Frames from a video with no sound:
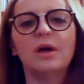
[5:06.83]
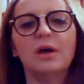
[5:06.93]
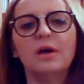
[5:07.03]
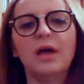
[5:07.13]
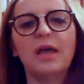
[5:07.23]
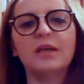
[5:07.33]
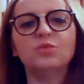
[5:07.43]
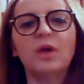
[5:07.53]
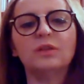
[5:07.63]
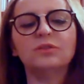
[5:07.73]
as
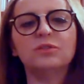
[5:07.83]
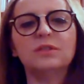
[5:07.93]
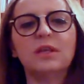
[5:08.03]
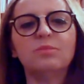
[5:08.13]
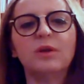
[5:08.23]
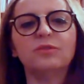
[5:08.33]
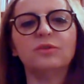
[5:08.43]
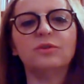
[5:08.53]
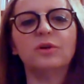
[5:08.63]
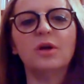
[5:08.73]
we understand
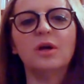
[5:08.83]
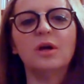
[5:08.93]
better